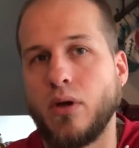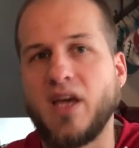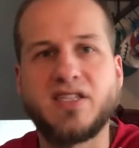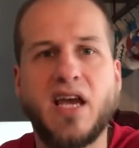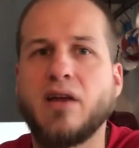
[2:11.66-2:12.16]

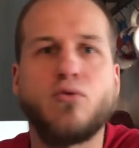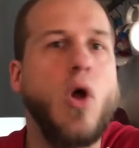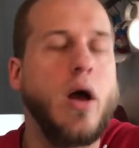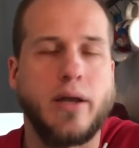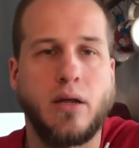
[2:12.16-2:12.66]
he's saying
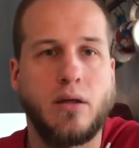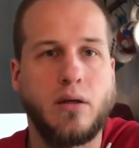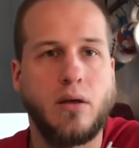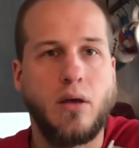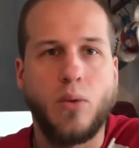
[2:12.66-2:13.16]
run.
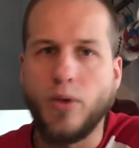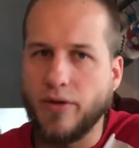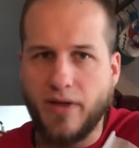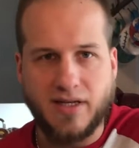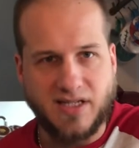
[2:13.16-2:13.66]

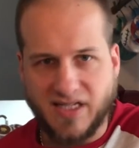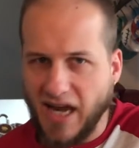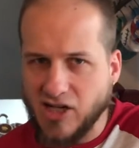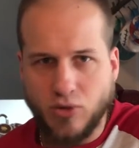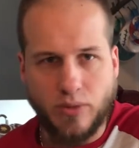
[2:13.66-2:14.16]
Whether that's
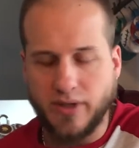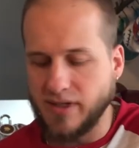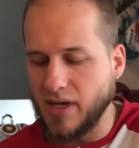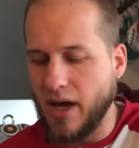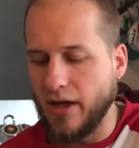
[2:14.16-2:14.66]
sexual
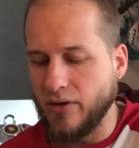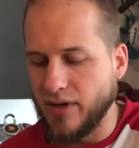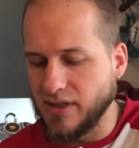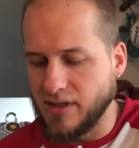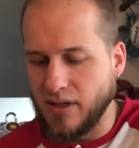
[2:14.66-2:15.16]

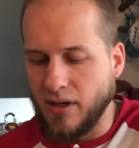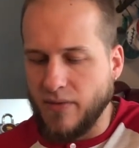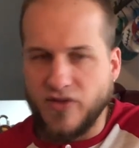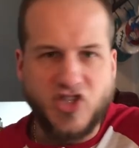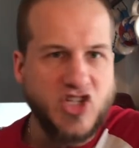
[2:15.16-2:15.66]
desire, it's a
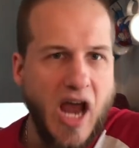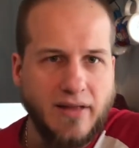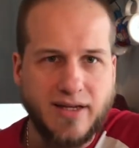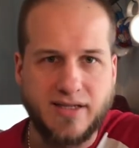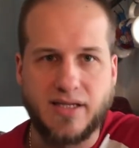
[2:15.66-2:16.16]

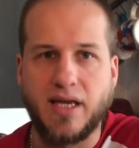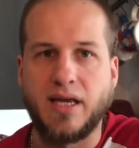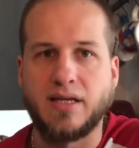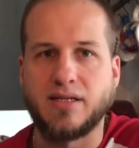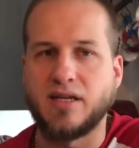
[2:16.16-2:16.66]

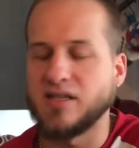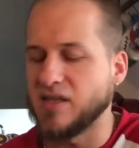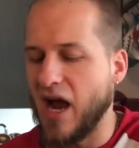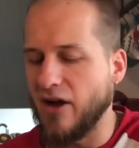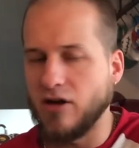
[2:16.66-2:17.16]
jealousy, it's a
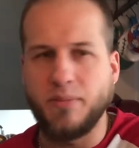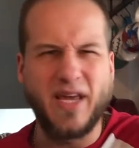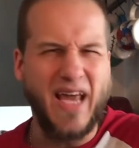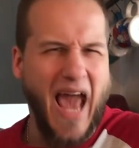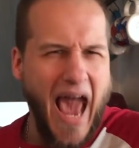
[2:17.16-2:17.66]
desire to
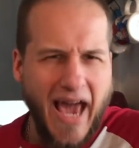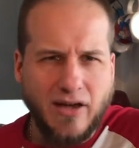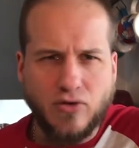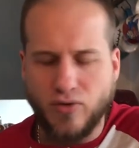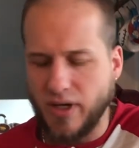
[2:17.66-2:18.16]
be
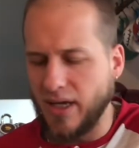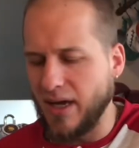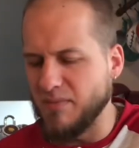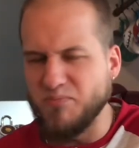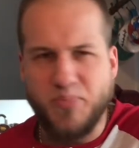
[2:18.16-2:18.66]

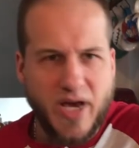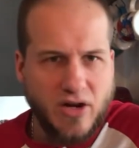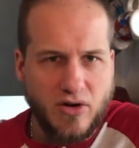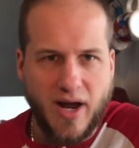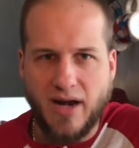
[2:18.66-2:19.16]
angry and
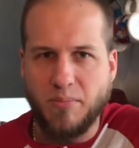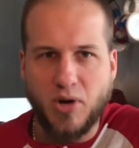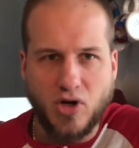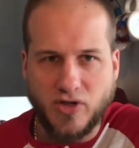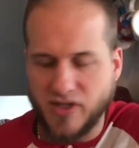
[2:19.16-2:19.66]
bitter at a
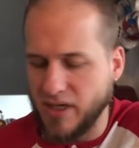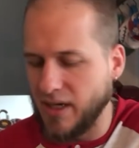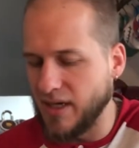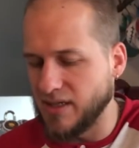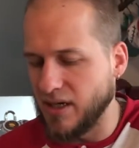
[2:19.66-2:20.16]

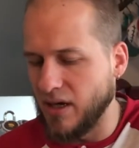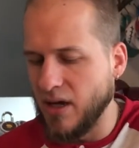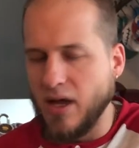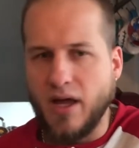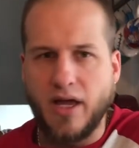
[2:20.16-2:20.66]
person, it's a
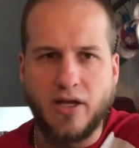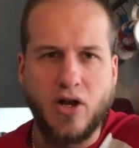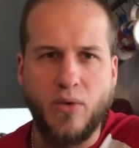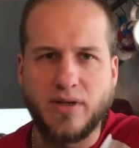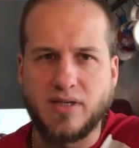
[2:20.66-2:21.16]

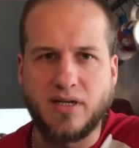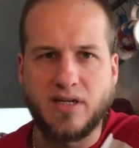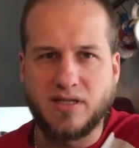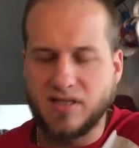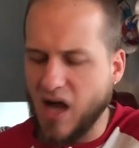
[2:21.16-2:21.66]

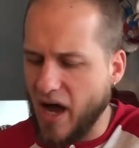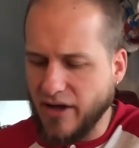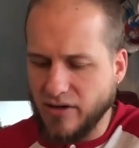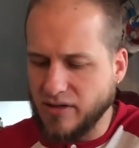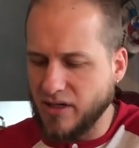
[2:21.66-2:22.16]

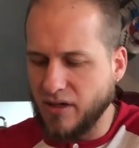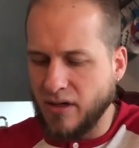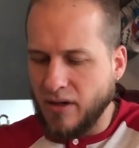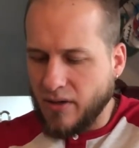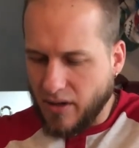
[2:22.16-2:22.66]
desire
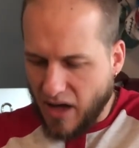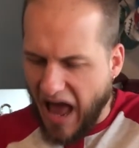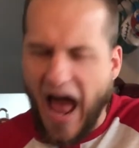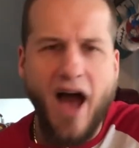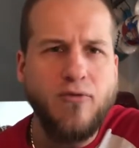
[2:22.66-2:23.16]
to
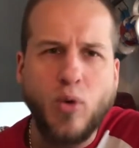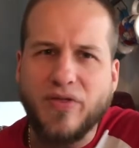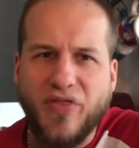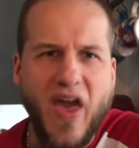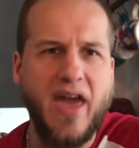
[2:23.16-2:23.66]
have
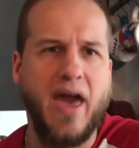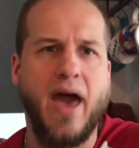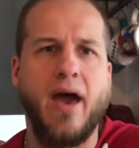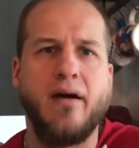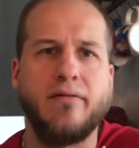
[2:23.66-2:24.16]
what they
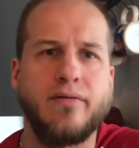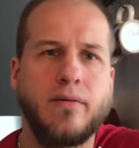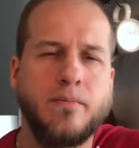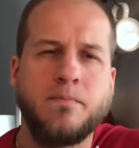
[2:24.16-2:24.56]
have.